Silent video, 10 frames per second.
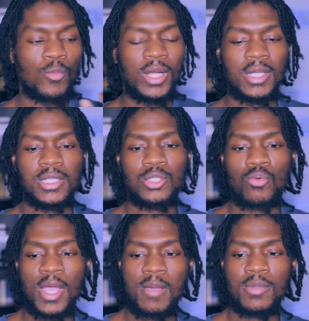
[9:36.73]
when I just
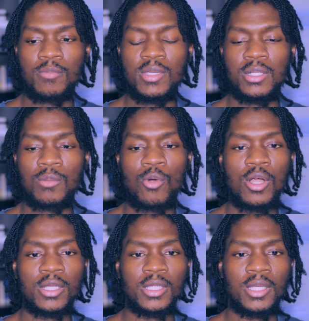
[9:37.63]
so happen to be in the
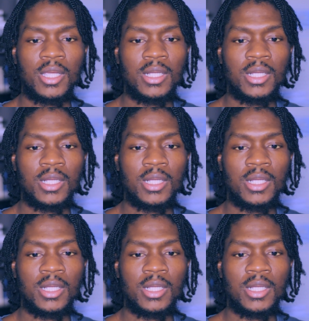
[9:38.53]
market